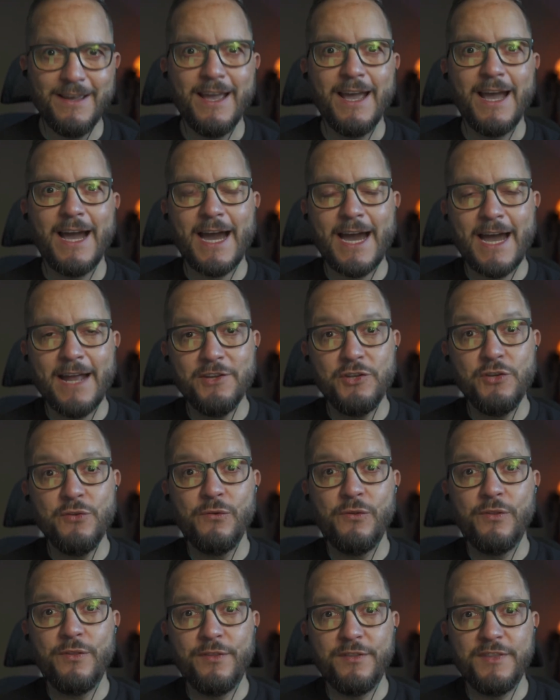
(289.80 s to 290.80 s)
and you
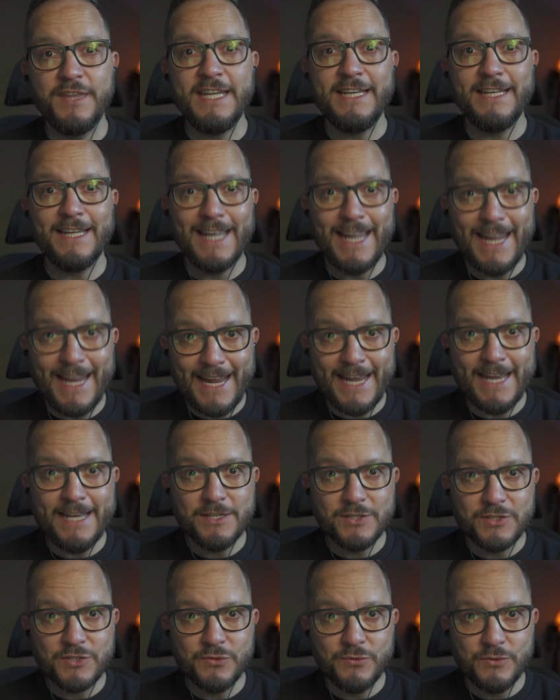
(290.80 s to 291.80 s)
think
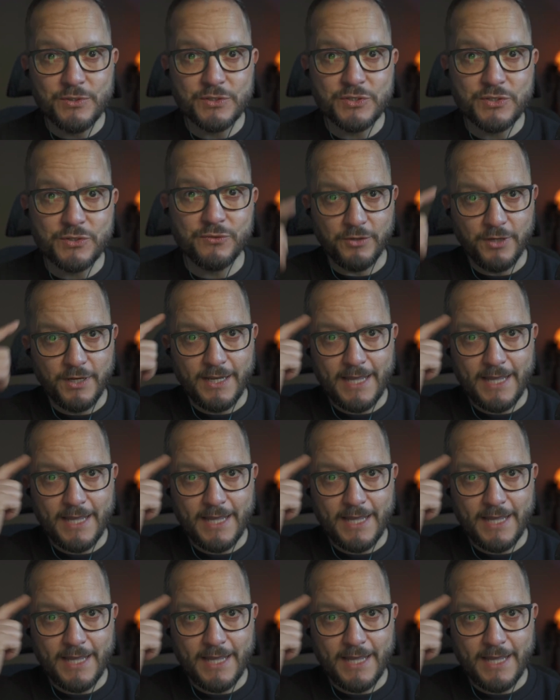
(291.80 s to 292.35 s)
into the tools.